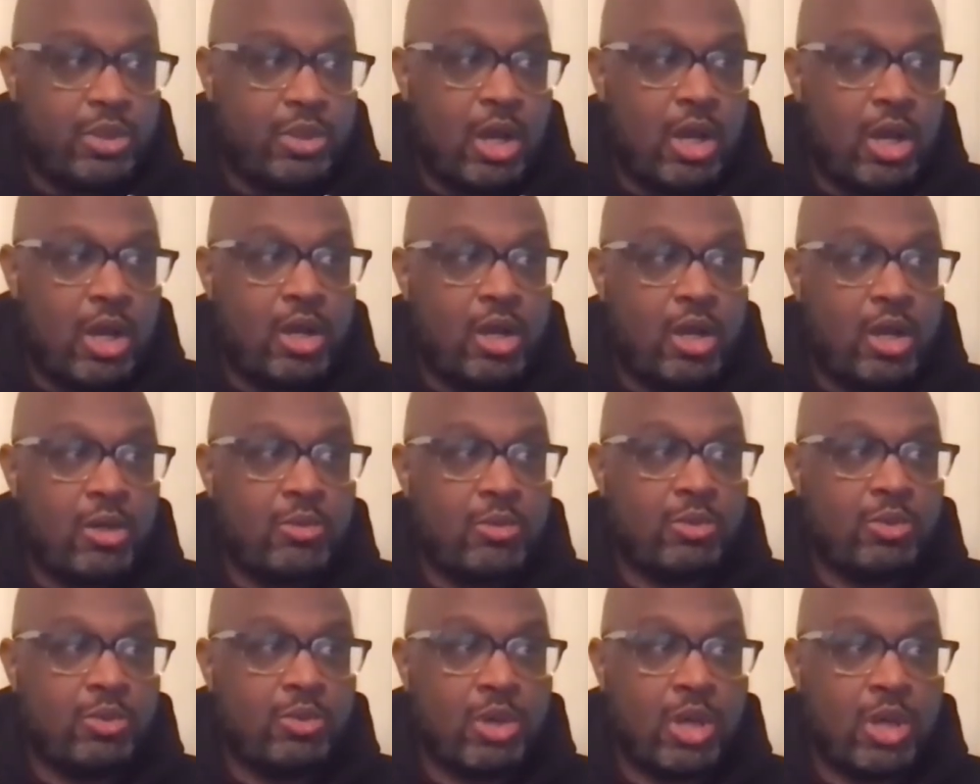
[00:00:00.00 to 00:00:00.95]

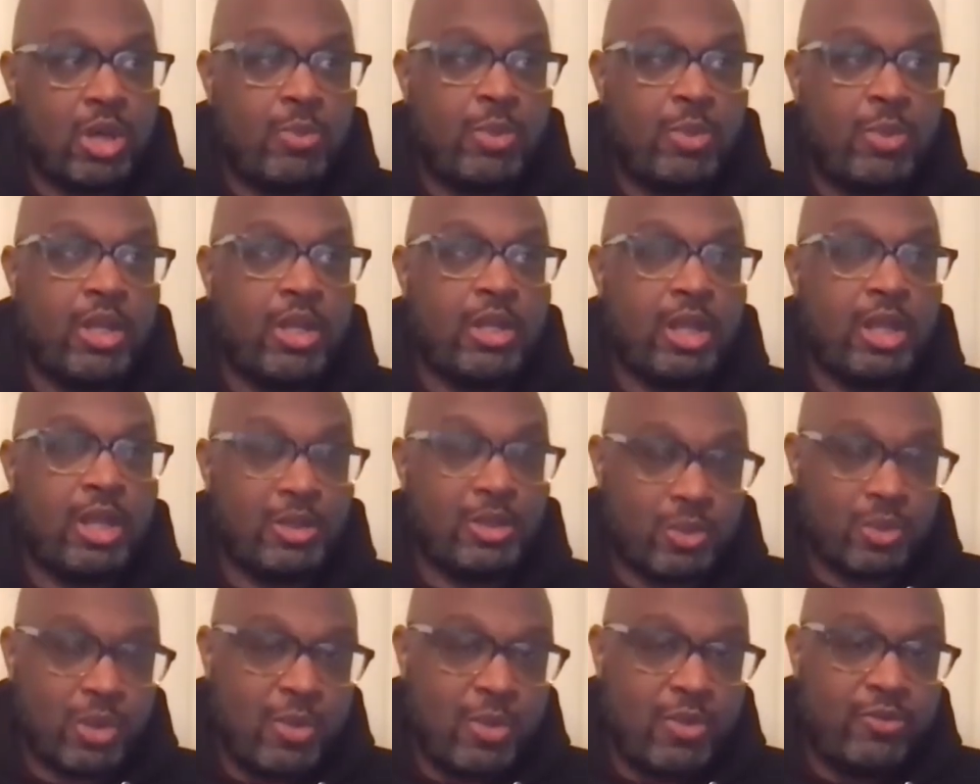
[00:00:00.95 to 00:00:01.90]
um, grew up, and that's
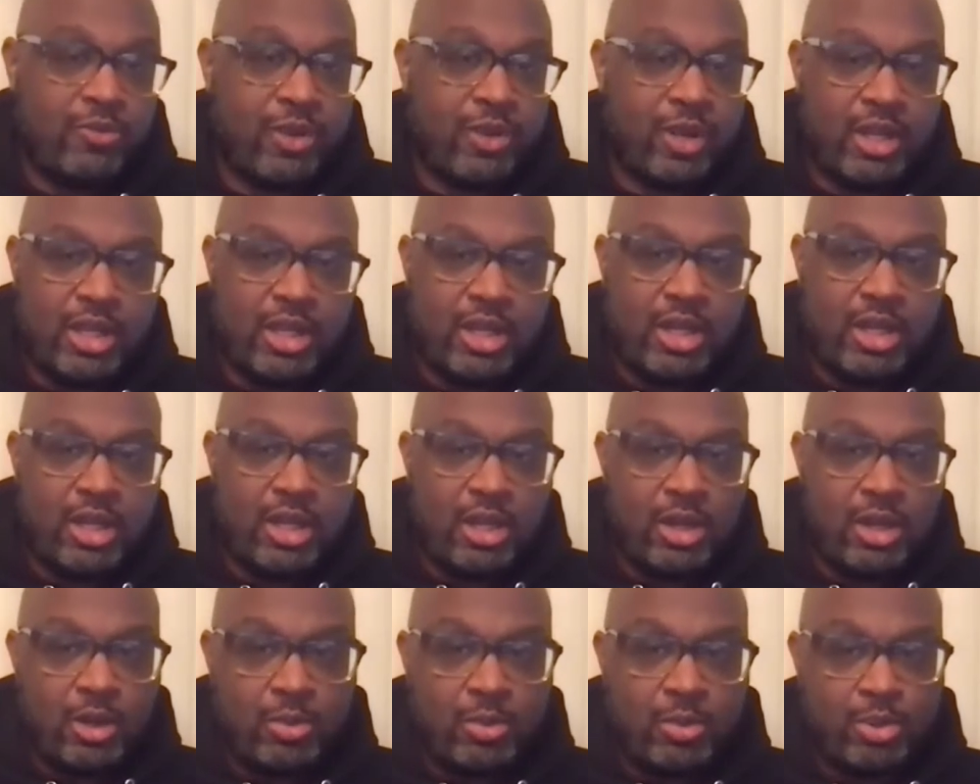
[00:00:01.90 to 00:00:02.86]
where I met Freddie in a, in
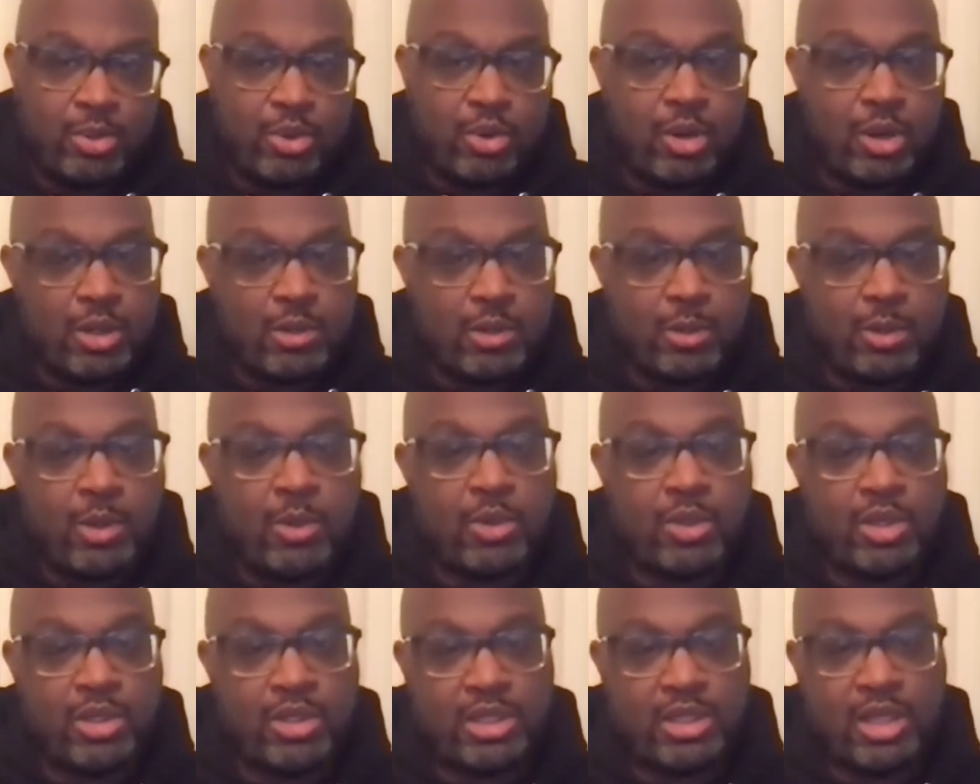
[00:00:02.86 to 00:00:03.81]
a program that we
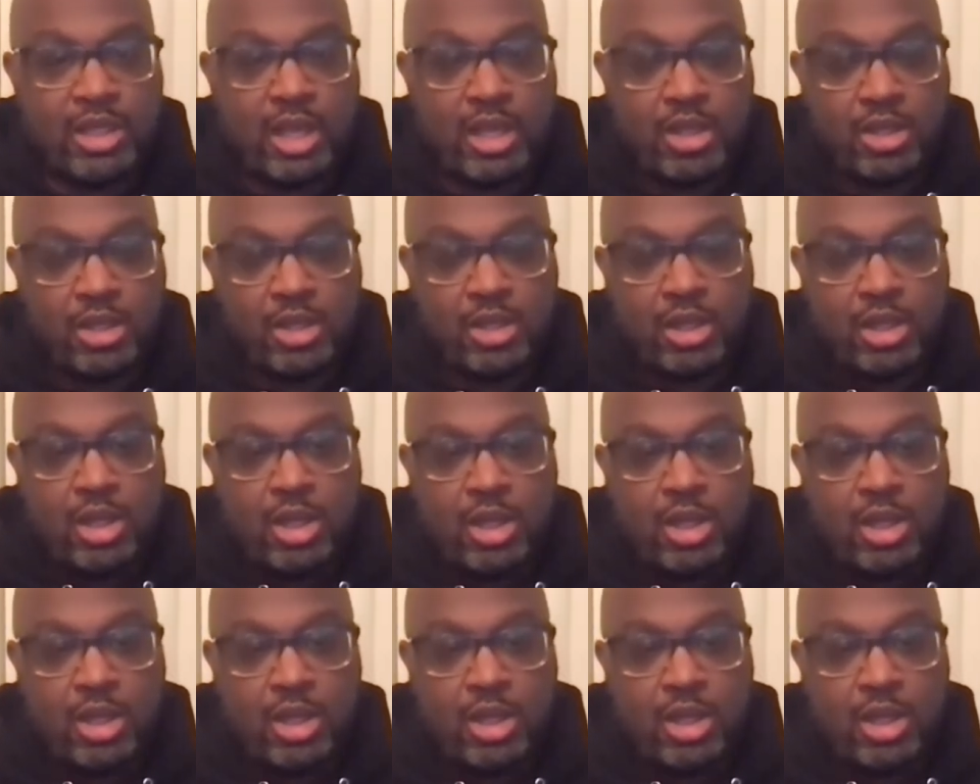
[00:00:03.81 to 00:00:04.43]
were in together,